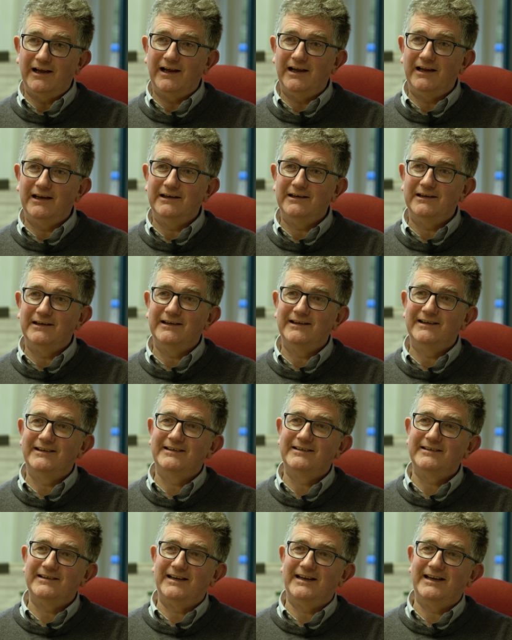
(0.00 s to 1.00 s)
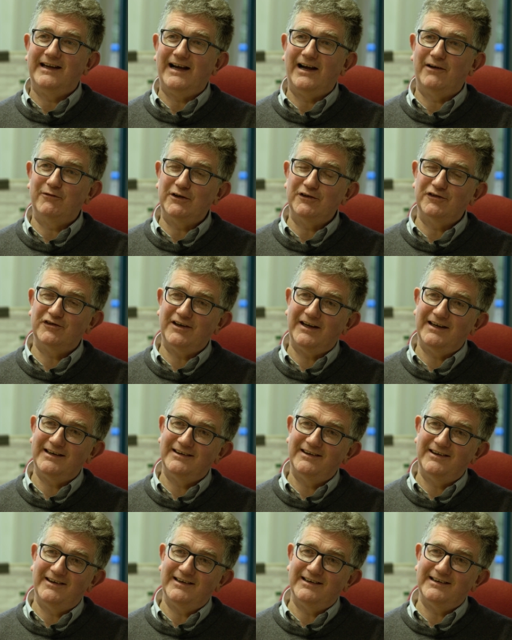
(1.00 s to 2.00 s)
And uh, having
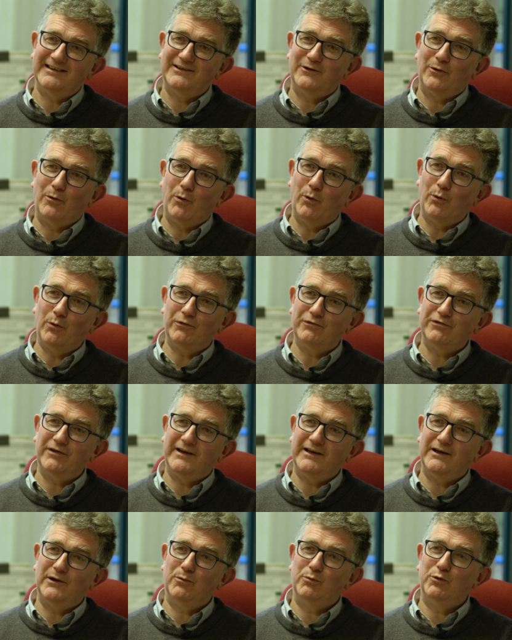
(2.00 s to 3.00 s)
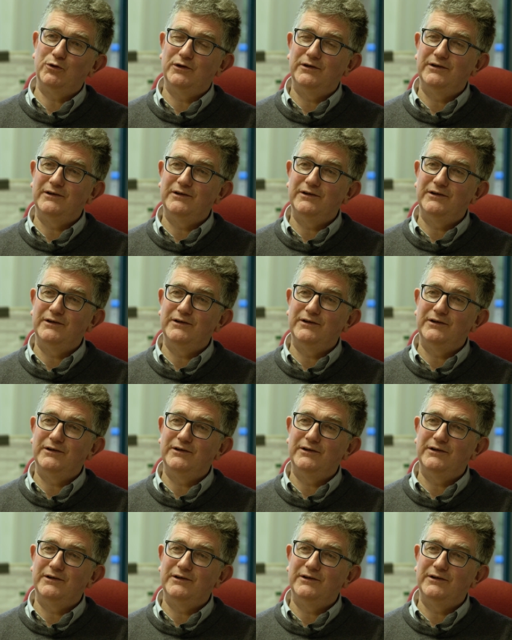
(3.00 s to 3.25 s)
said that, hopefully it would